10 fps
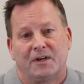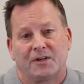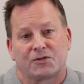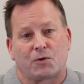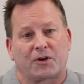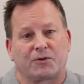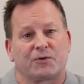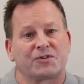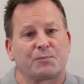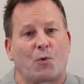
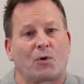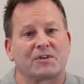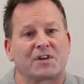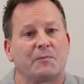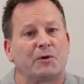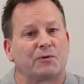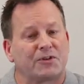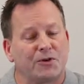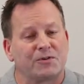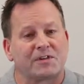structural supports can be
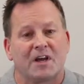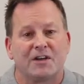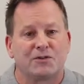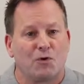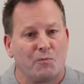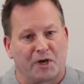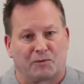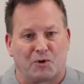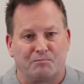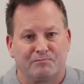reduced to a
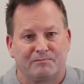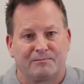minimum.